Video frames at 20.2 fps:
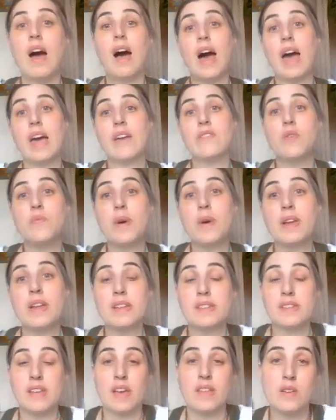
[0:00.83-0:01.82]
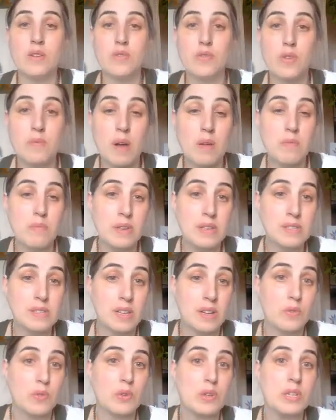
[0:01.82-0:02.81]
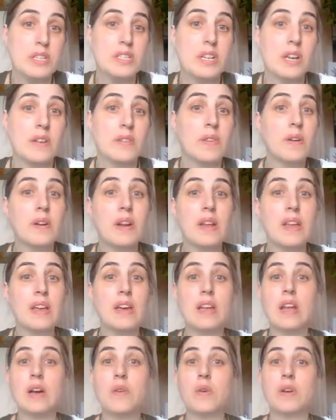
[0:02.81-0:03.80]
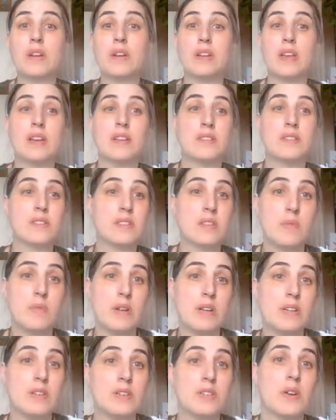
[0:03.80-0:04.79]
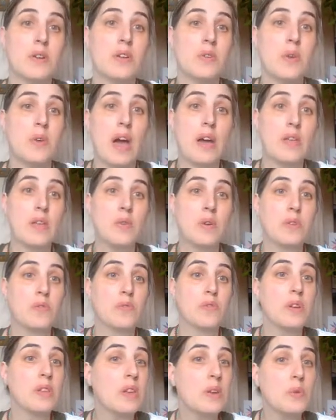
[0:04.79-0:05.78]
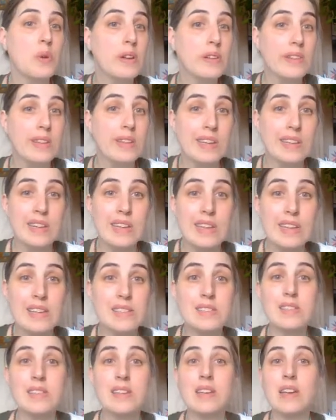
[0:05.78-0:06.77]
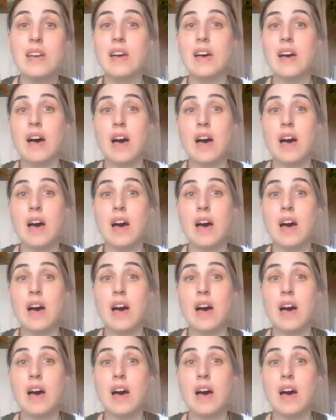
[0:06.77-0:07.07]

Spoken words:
Hi everybody, it's Heather from UMPI Center for Teaching and Learning, and I want to take just a minute to show you how you can really quickly and easily